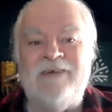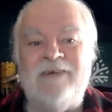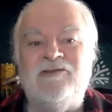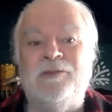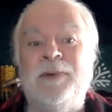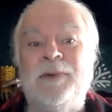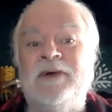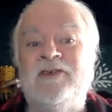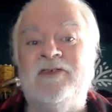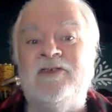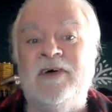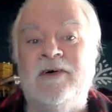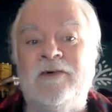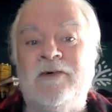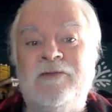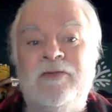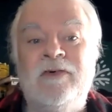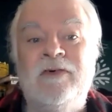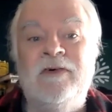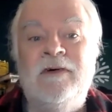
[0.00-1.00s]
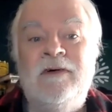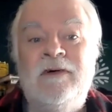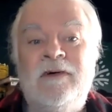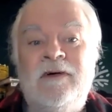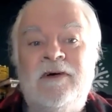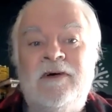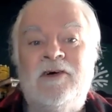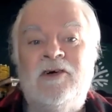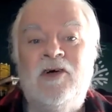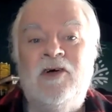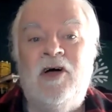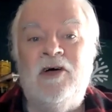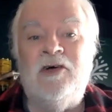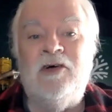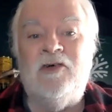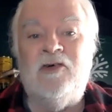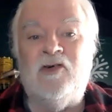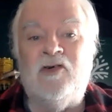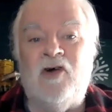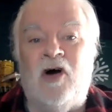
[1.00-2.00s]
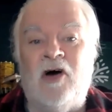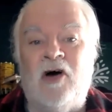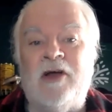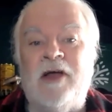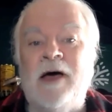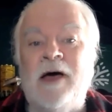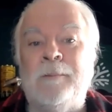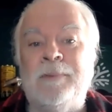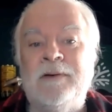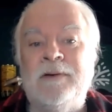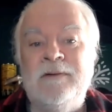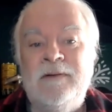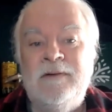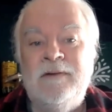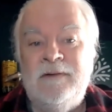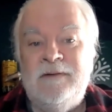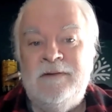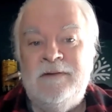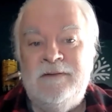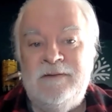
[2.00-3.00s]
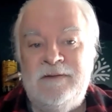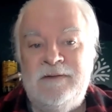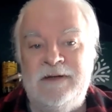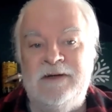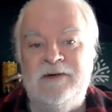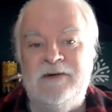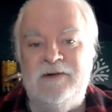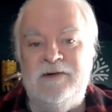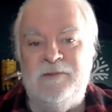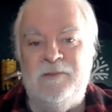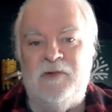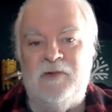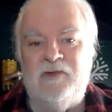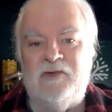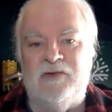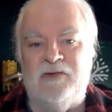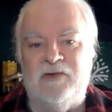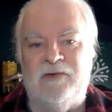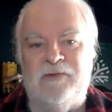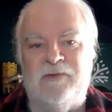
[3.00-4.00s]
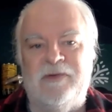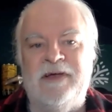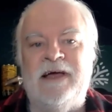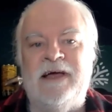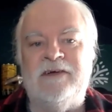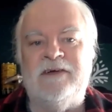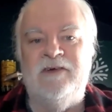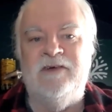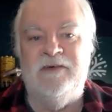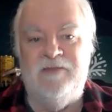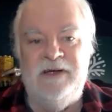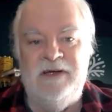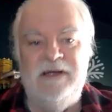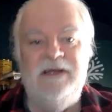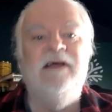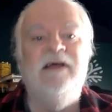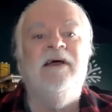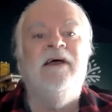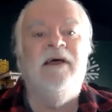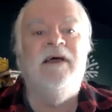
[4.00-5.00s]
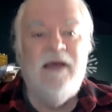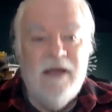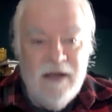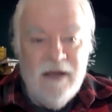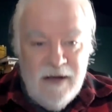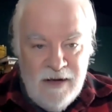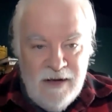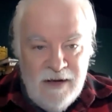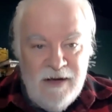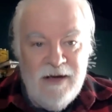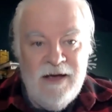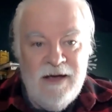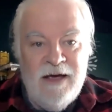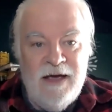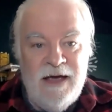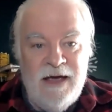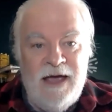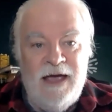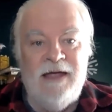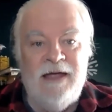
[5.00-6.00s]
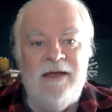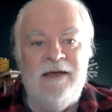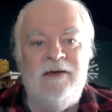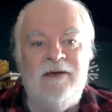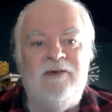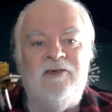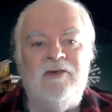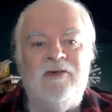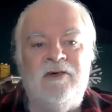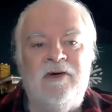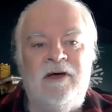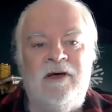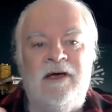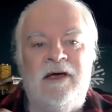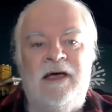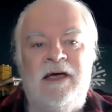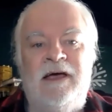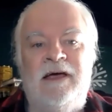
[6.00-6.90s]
I catch myself caught up in emotional reactivity, and